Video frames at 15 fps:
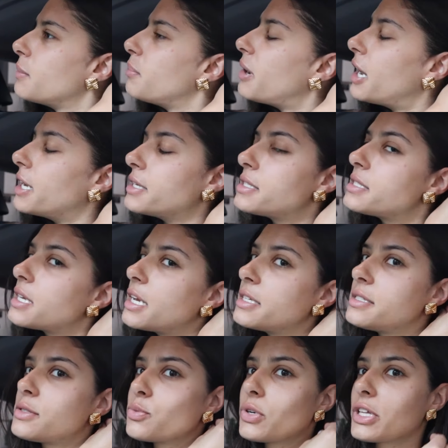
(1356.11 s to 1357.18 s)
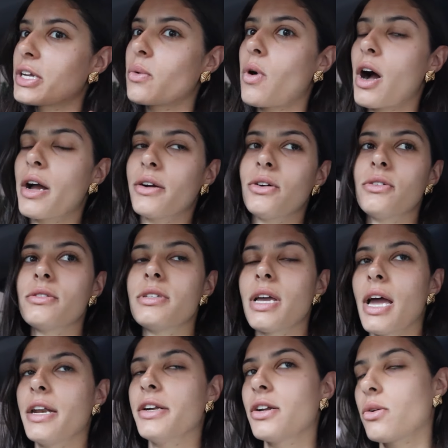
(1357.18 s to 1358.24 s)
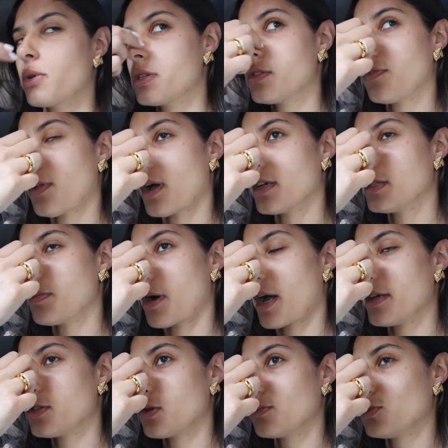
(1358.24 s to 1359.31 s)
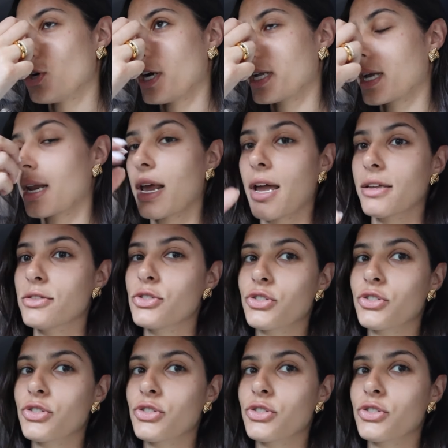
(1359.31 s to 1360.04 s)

but it's really wild and it always flies by, so I'm trying to get a head